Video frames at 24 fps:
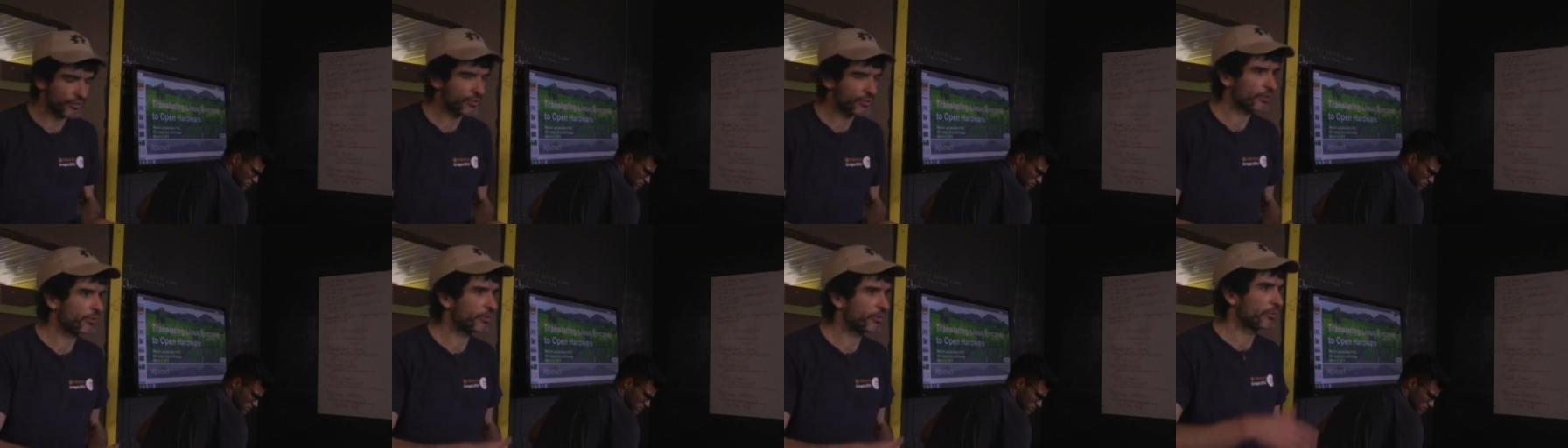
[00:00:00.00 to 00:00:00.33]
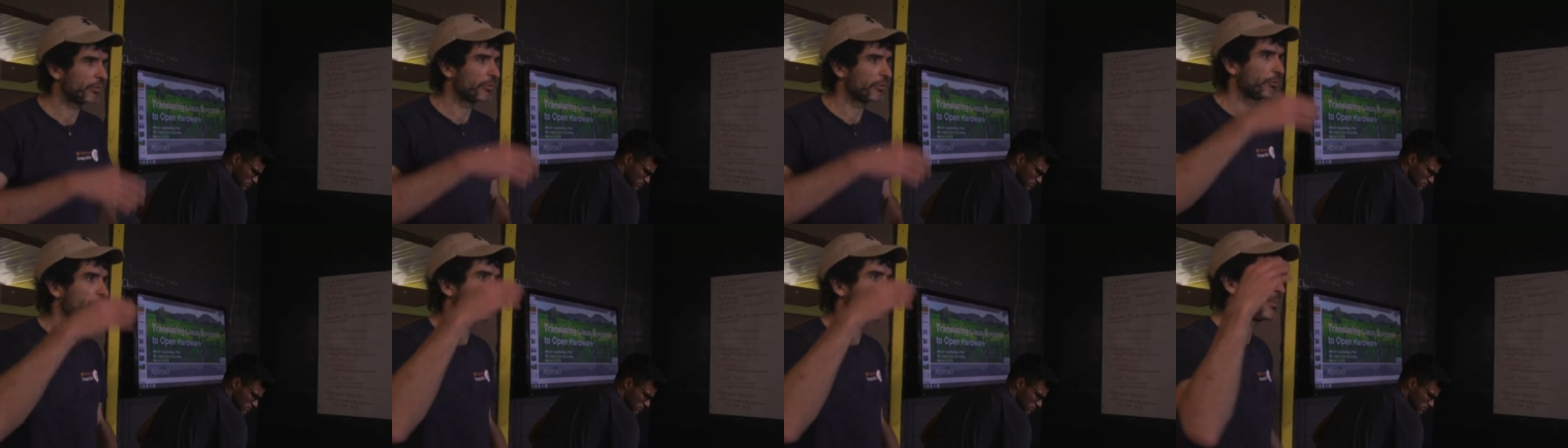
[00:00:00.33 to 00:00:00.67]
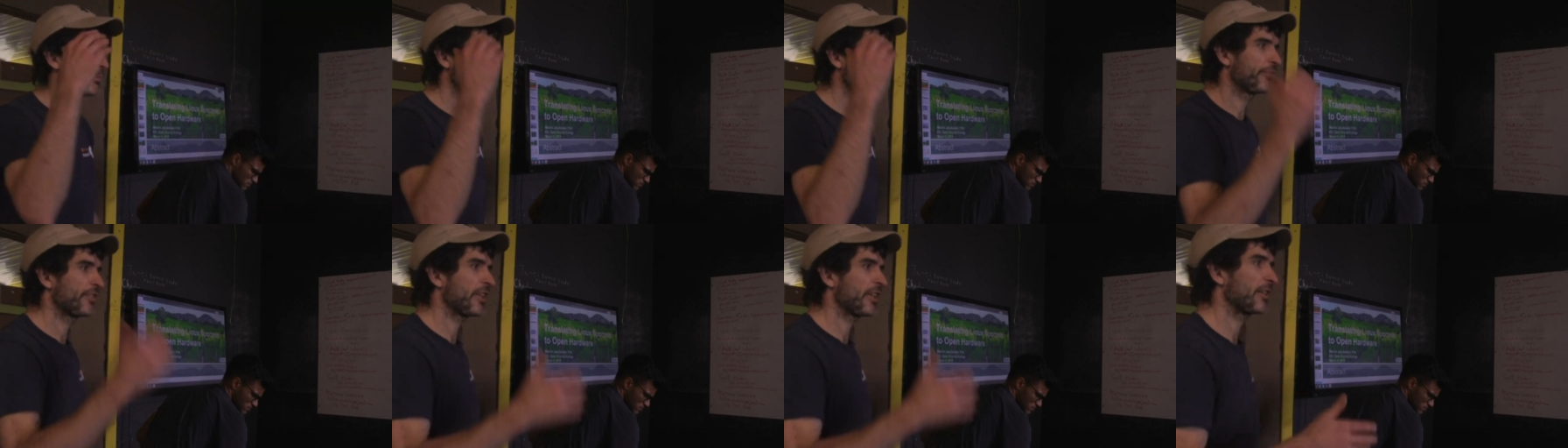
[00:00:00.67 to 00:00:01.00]
So we
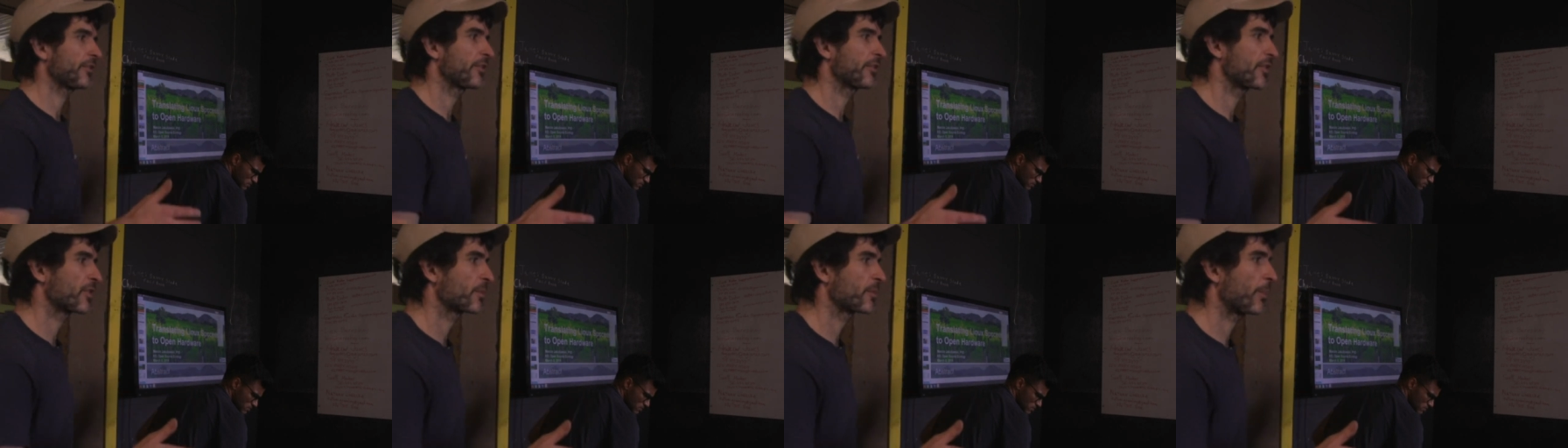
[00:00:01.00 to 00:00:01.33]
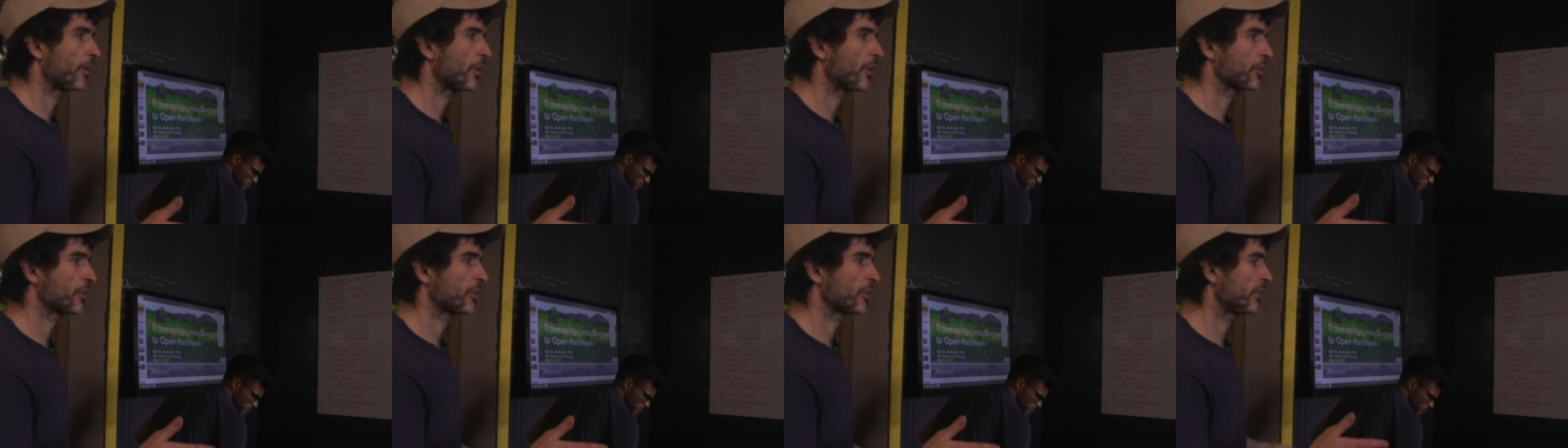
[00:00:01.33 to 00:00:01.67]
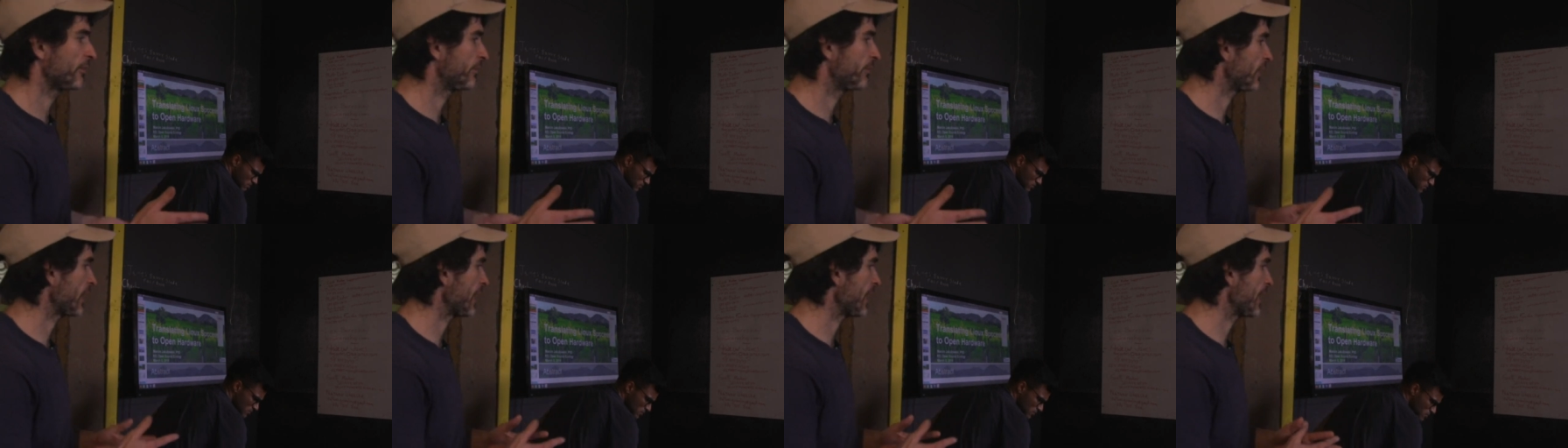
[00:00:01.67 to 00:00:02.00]
moved on to this
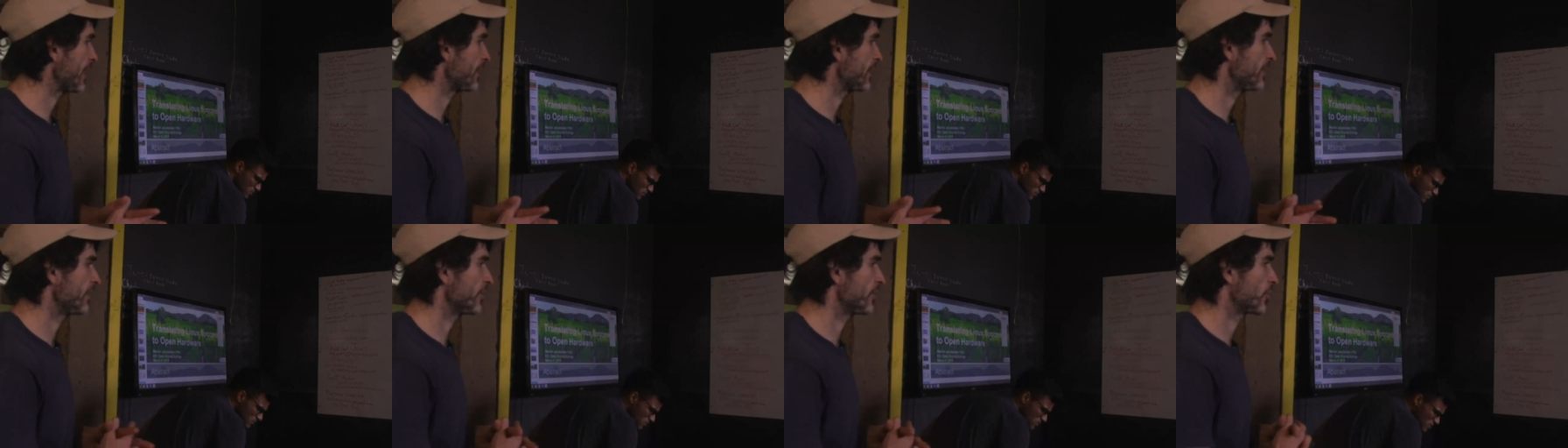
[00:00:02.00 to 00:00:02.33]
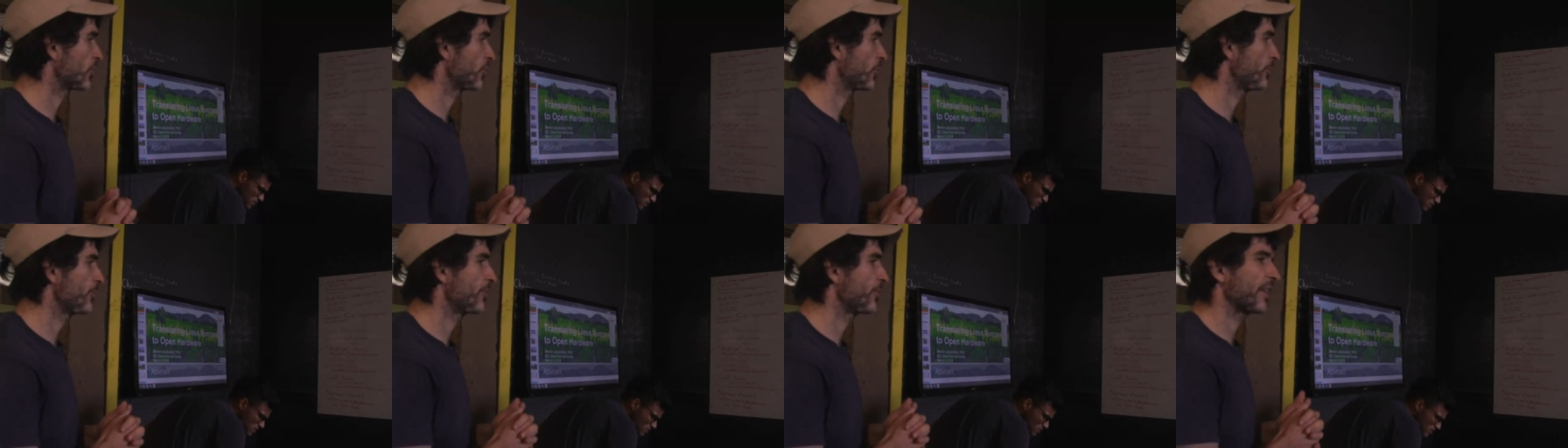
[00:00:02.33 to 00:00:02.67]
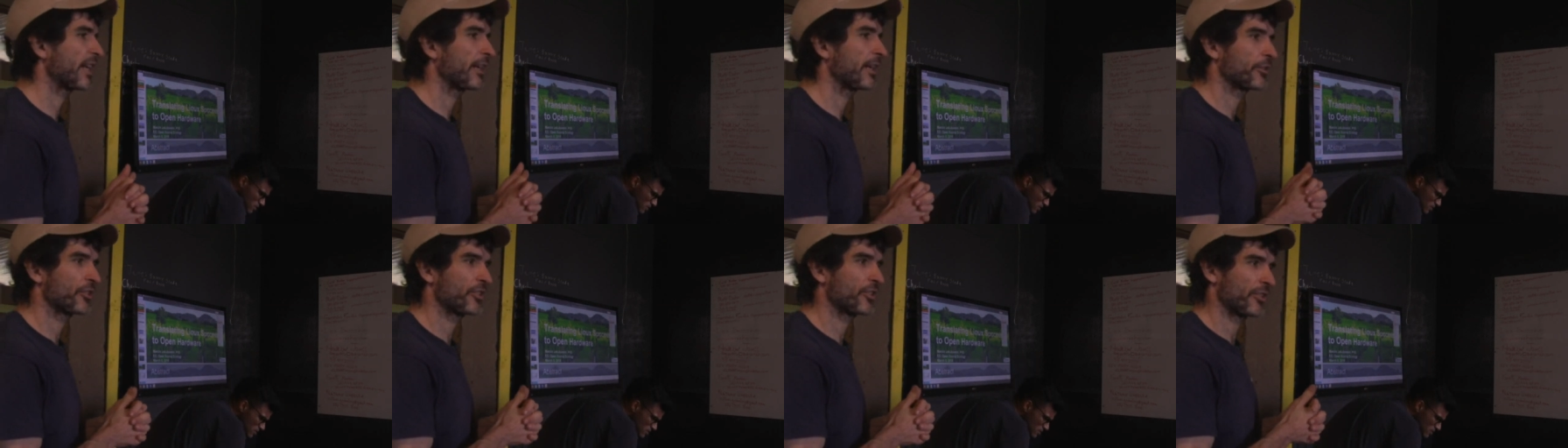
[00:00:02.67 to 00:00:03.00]
parcel of land in
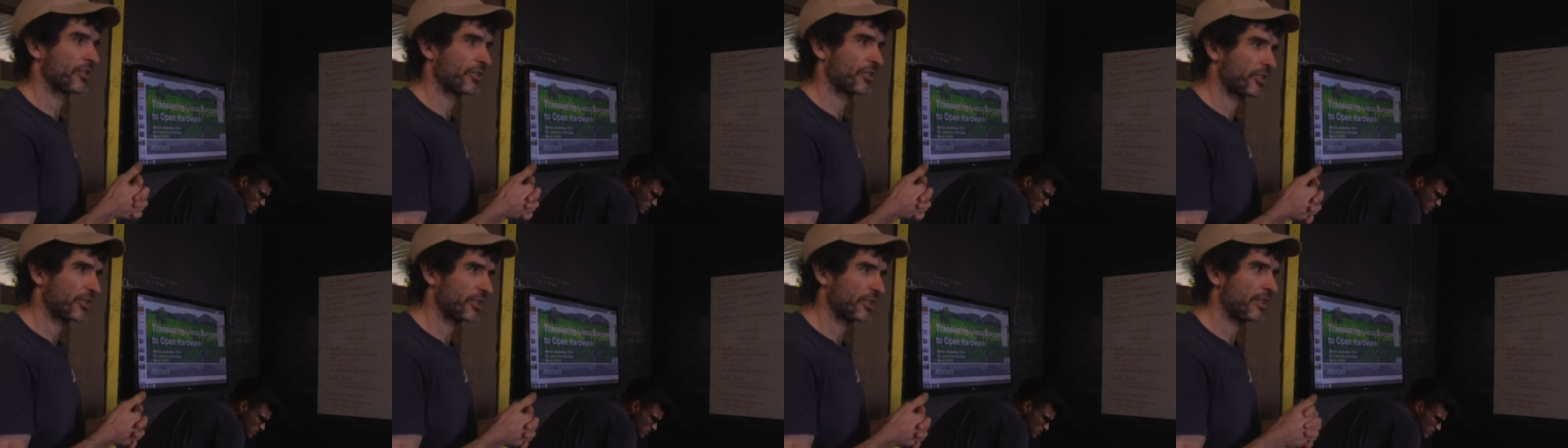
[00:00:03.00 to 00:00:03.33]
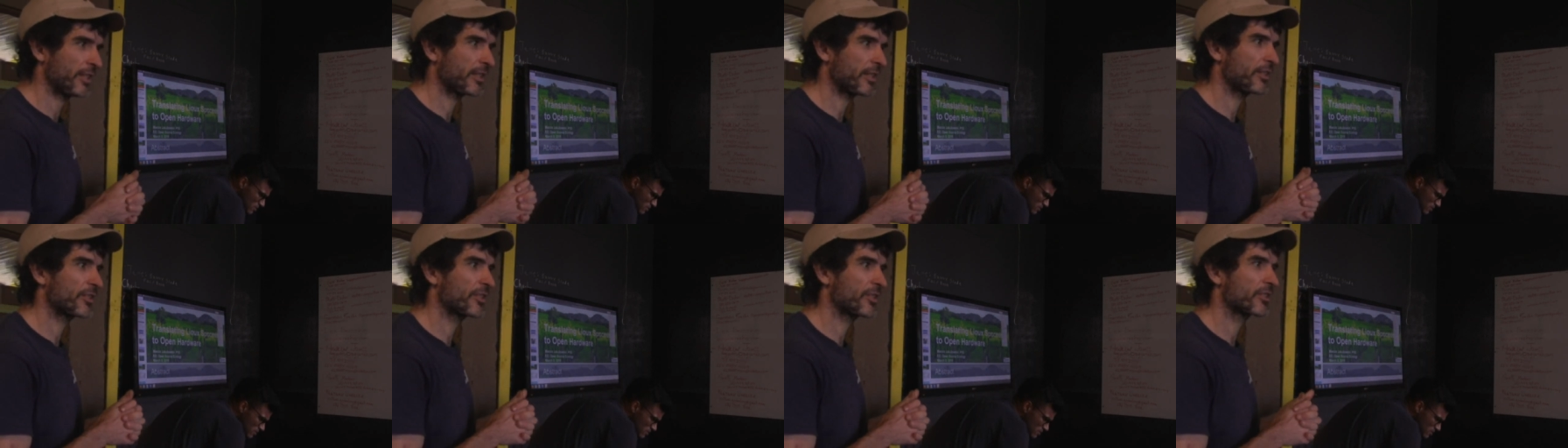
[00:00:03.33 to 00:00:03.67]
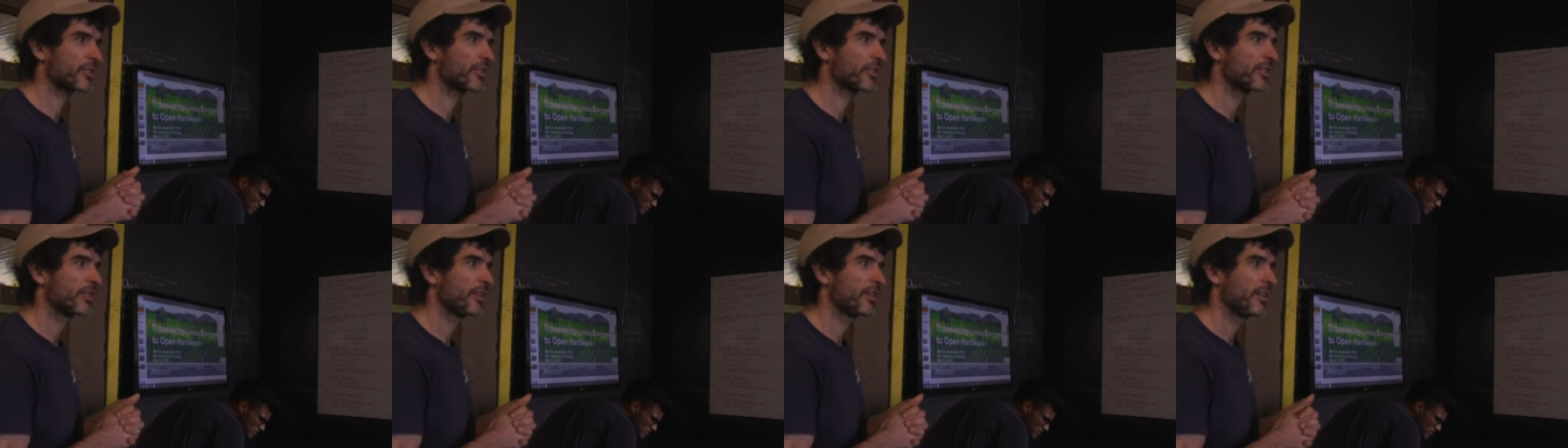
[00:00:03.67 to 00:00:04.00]

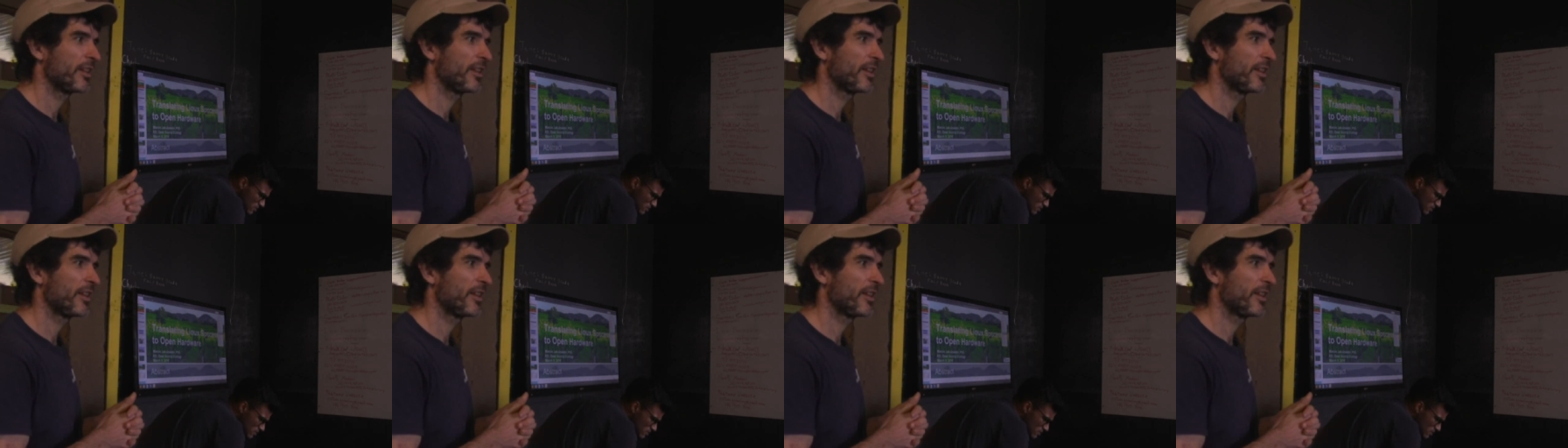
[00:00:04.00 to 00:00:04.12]
2006.